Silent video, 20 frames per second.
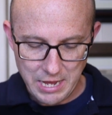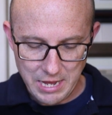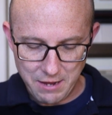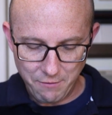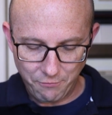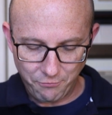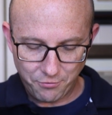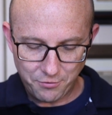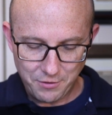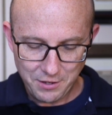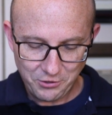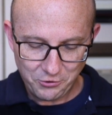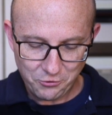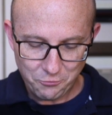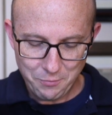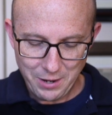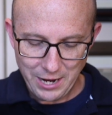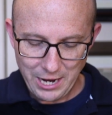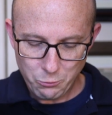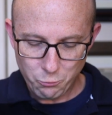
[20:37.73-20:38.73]
If this
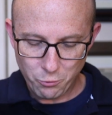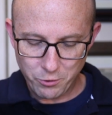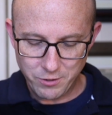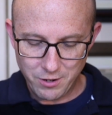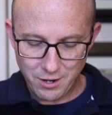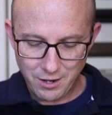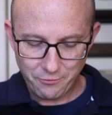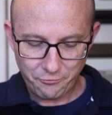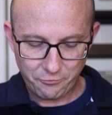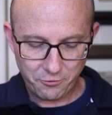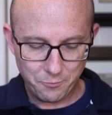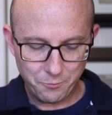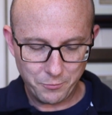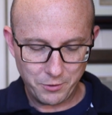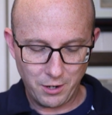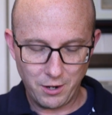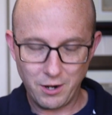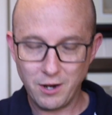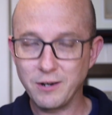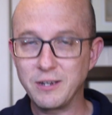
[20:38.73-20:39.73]
man were not from
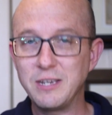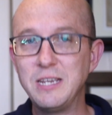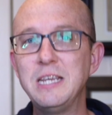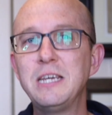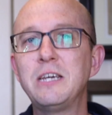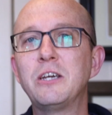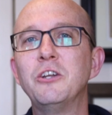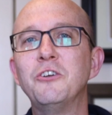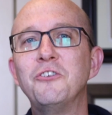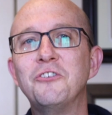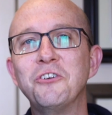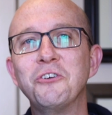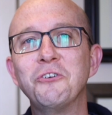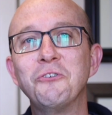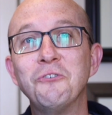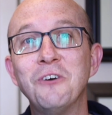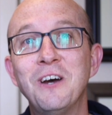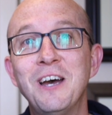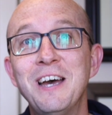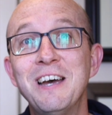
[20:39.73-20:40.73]
God, he could
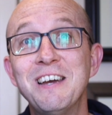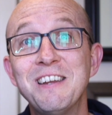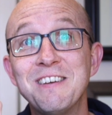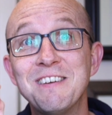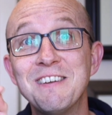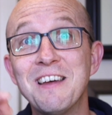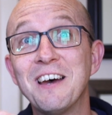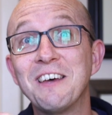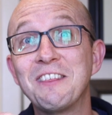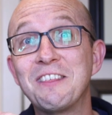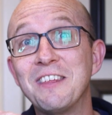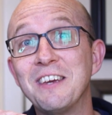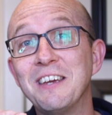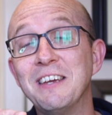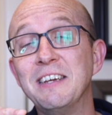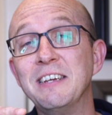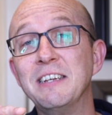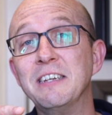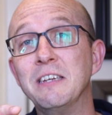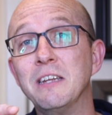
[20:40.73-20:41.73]
do
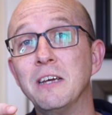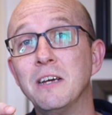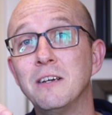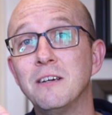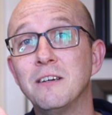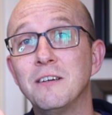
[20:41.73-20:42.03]
nothing."